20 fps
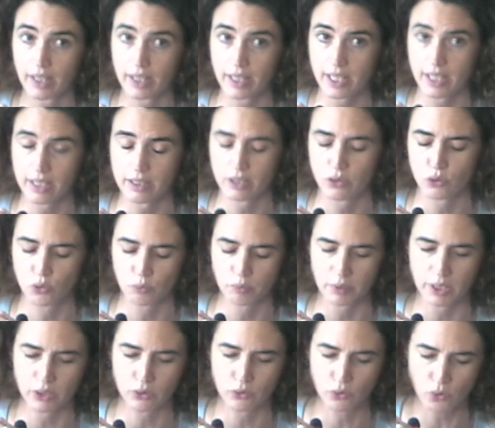it to
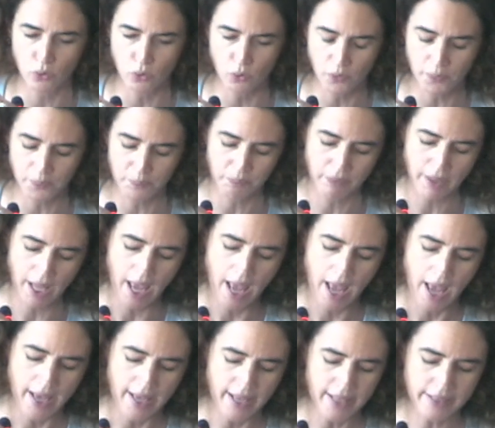be true,
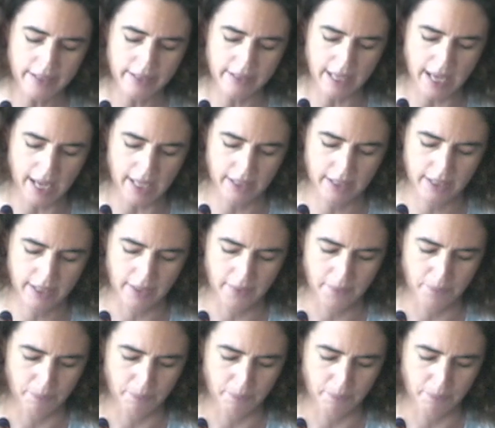it's that